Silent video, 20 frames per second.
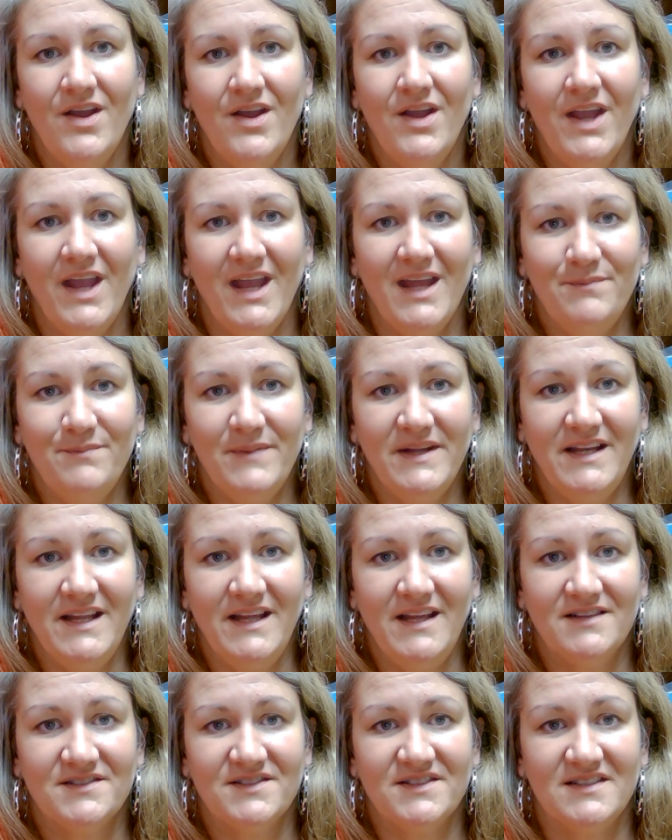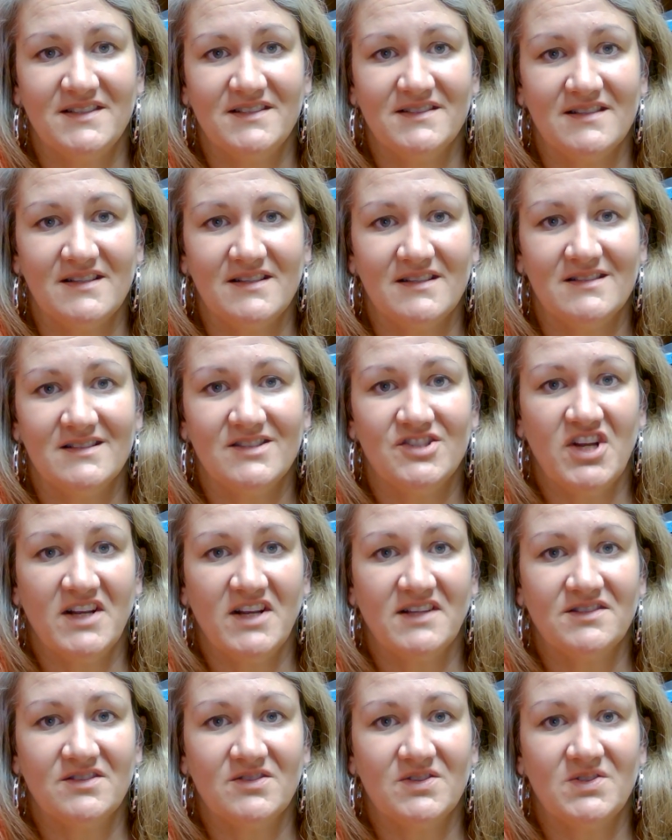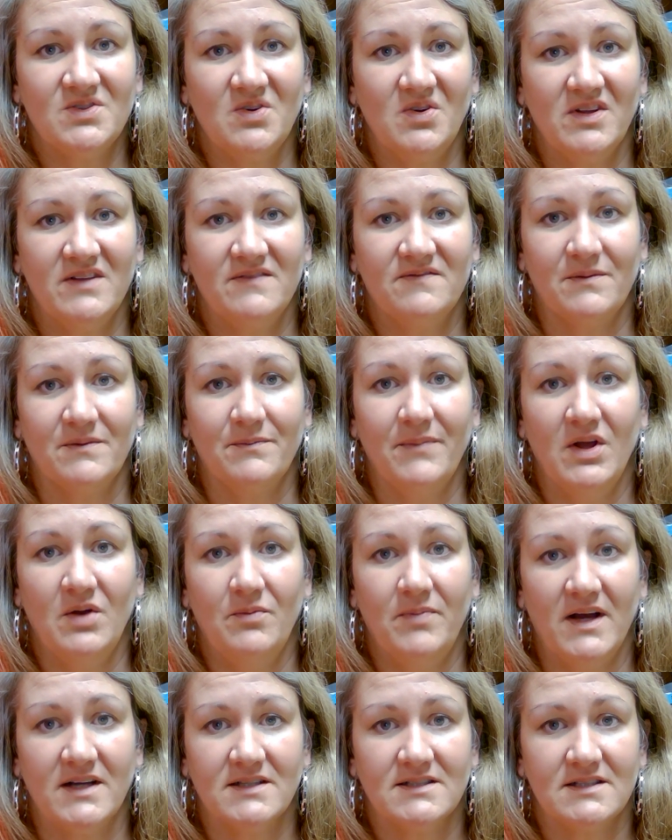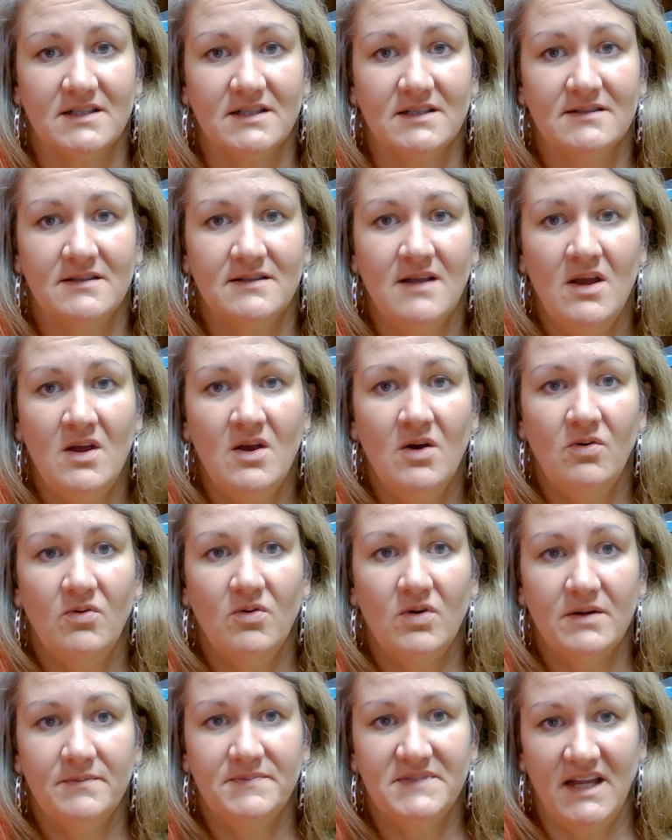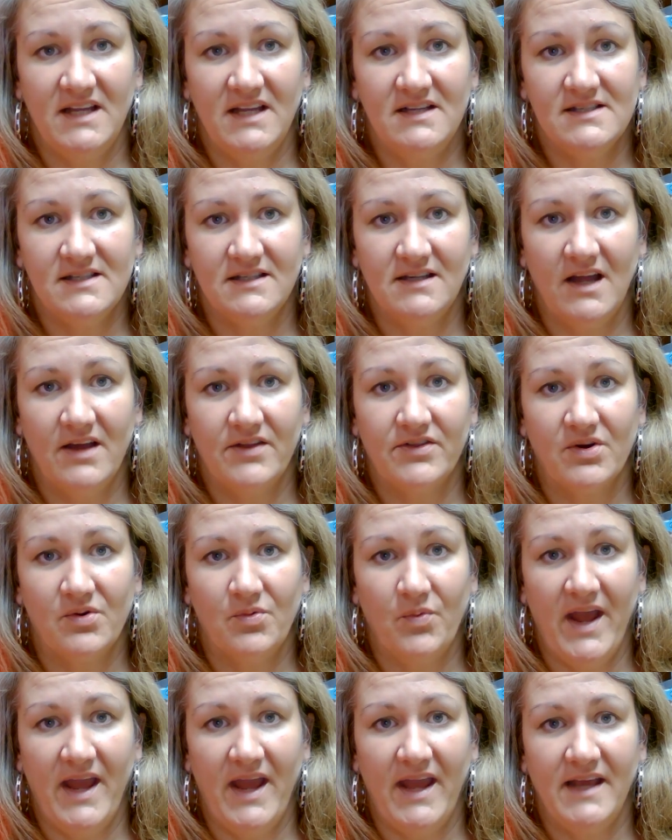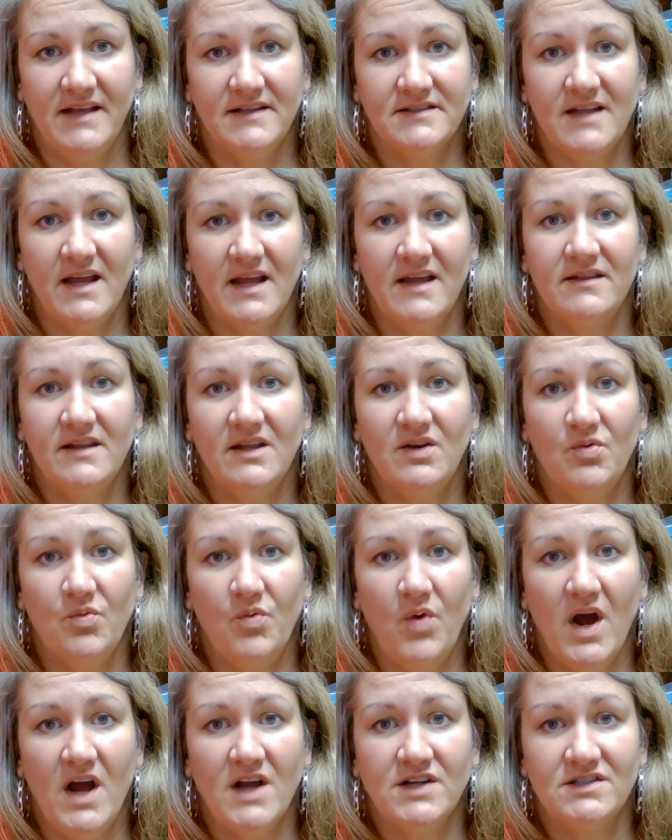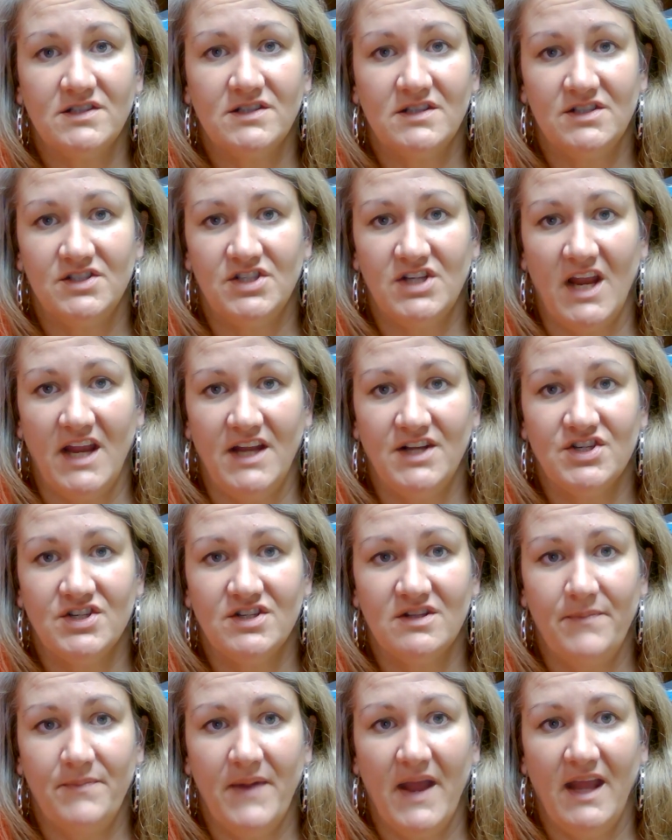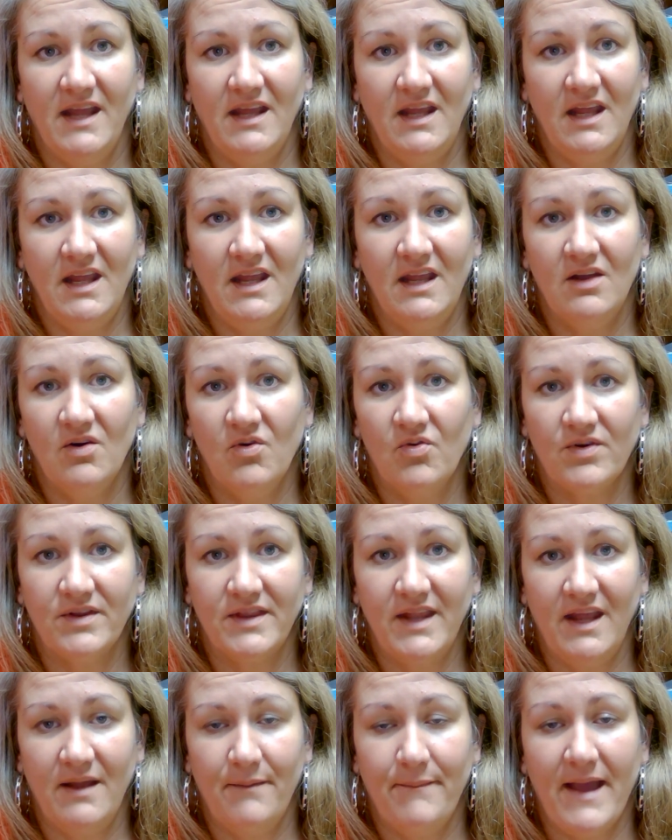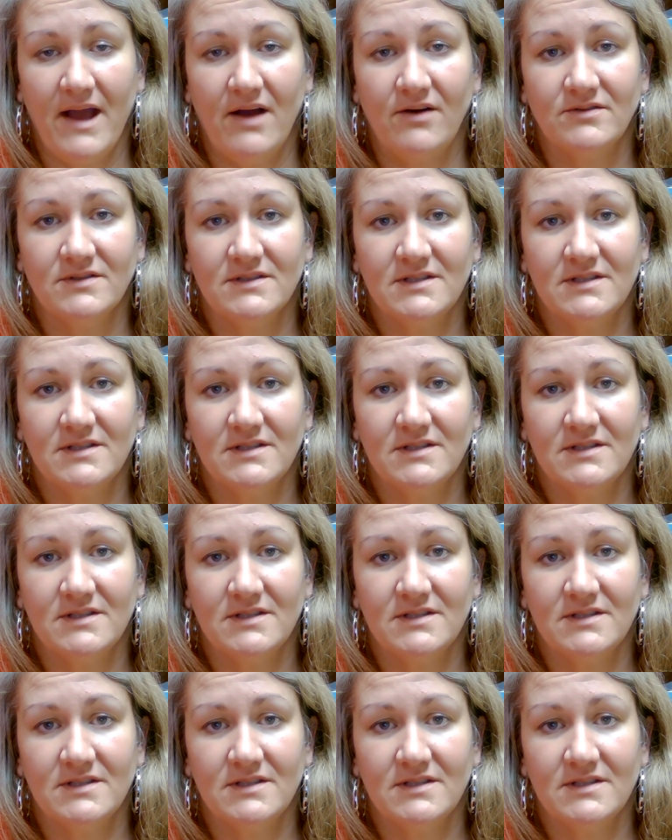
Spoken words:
In many instances, checks are stolen from mailboxes or obtained in other ways and then washed to change the payee or the amount.